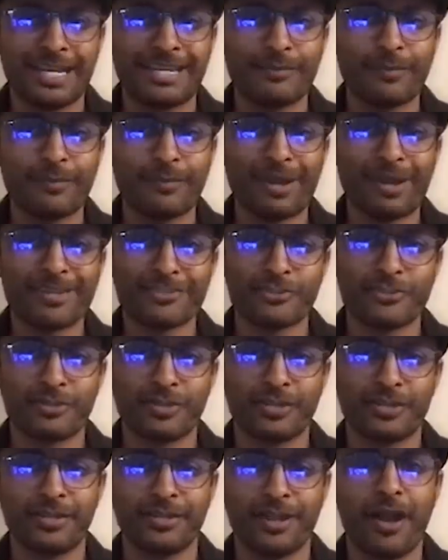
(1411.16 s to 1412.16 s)

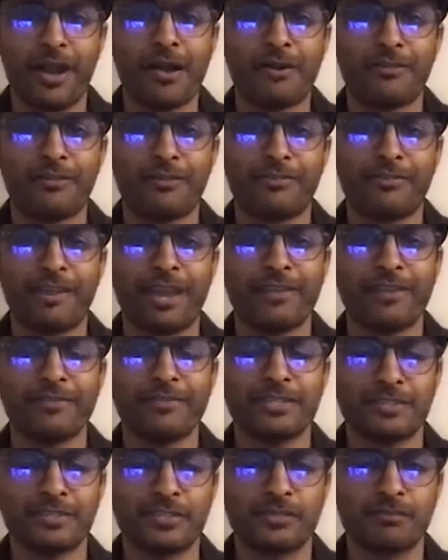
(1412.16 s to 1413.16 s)
inventory of
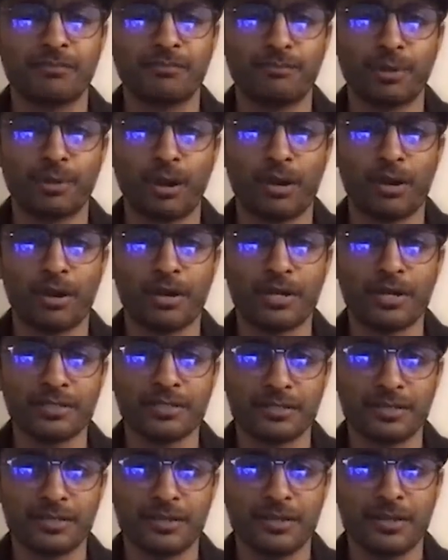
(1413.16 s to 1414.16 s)
heavy
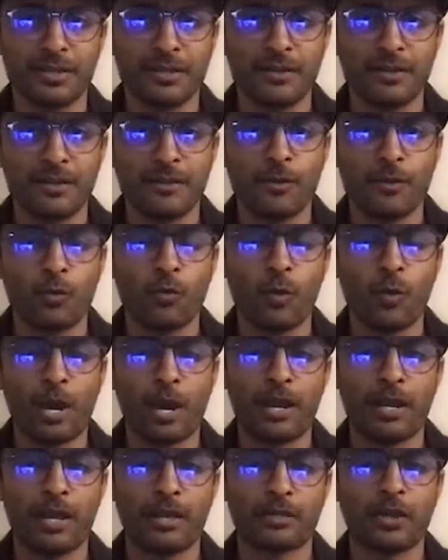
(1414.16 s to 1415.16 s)
products
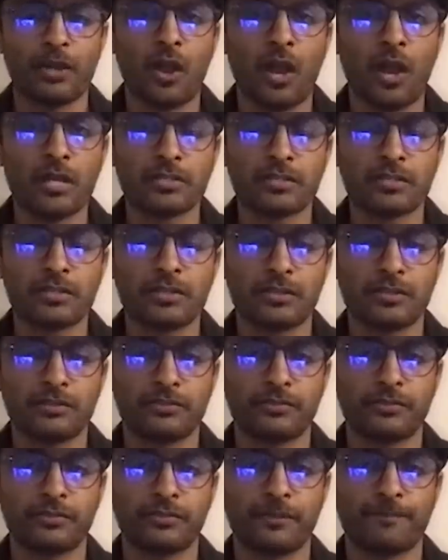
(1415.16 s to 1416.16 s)
where cost
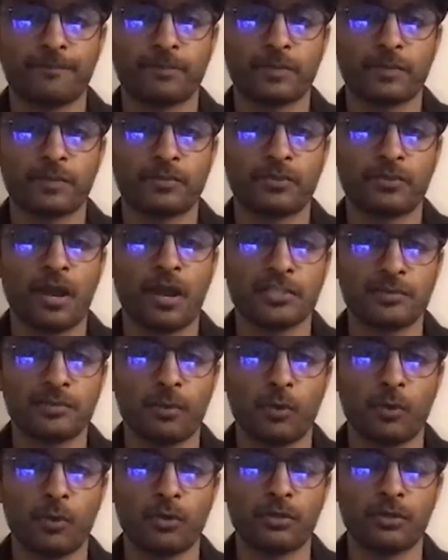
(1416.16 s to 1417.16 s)
of
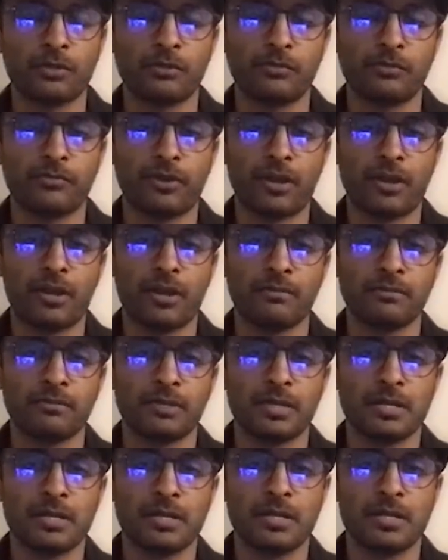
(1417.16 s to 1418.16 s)
transport from
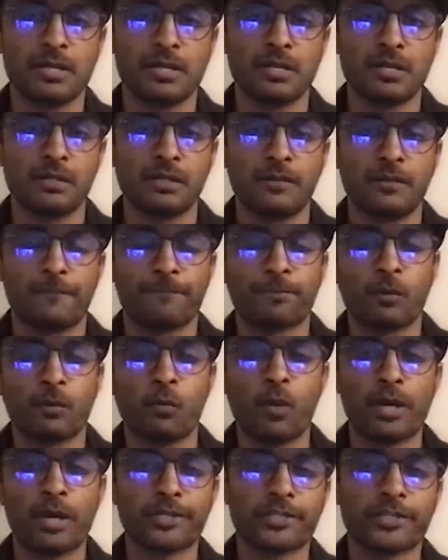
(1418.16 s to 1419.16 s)

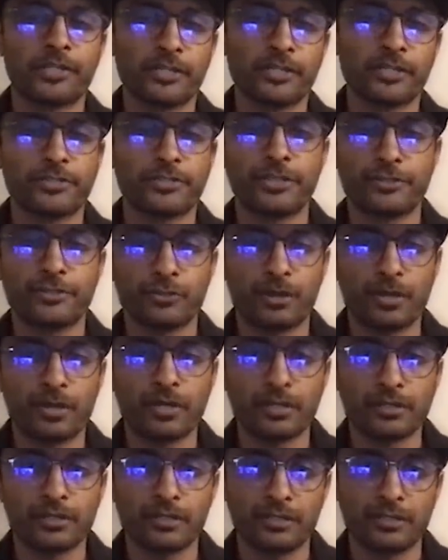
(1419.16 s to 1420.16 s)
one country to
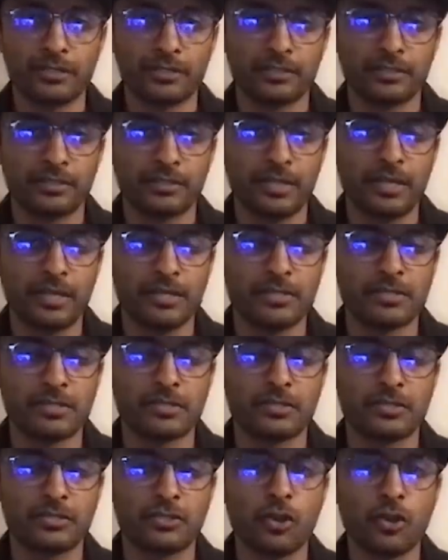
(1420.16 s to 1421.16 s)
another is
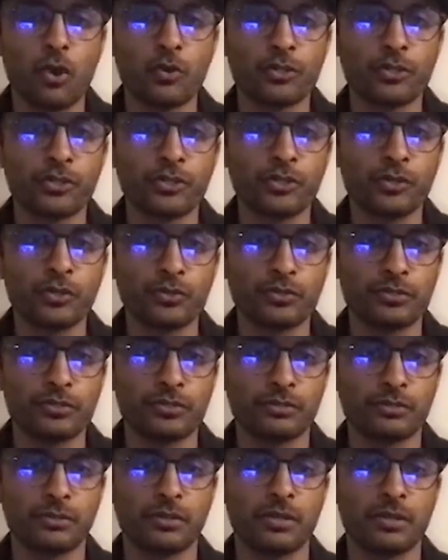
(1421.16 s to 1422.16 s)
so
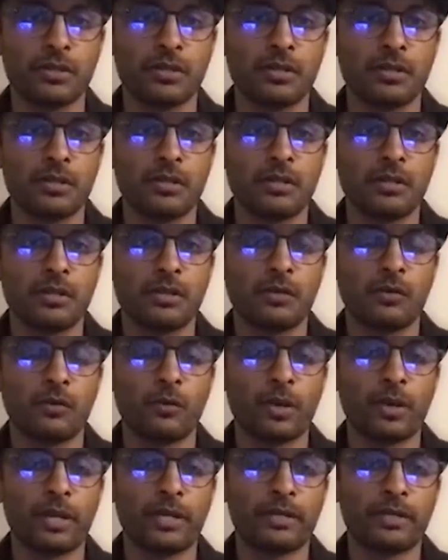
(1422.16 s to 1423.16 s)
huge
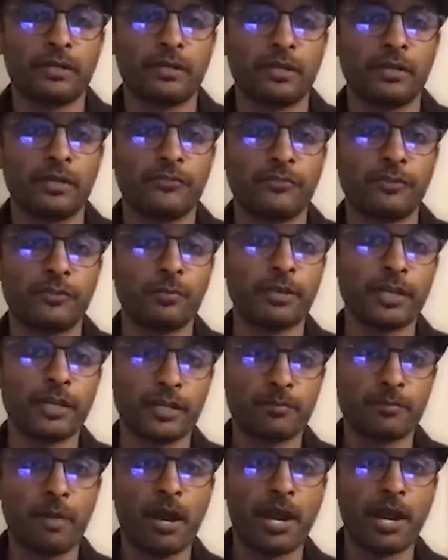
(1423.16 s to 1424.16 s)
when if you
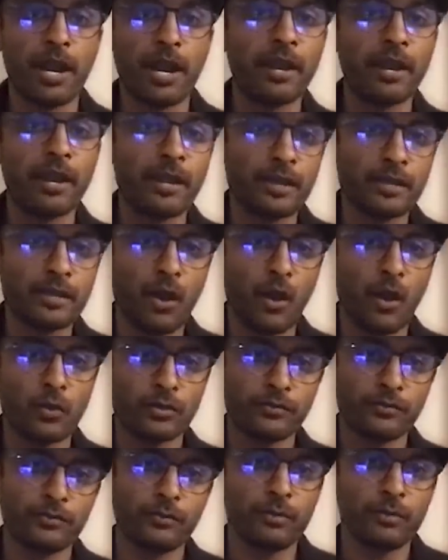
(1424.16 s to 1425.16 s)
bring it by air or
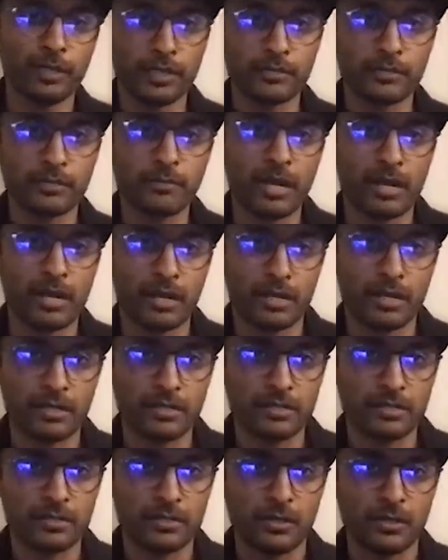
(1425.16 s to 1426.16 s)
if you bring it
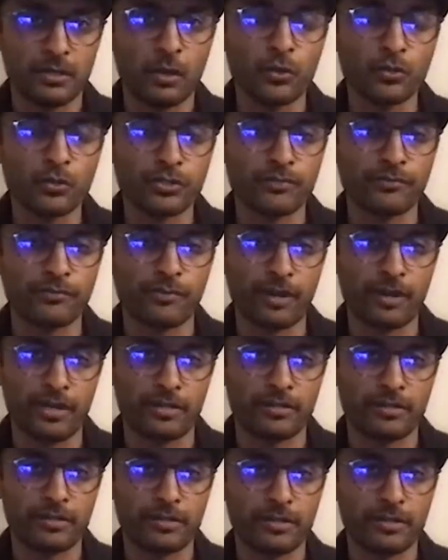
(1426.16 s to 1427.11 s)
by ocean freight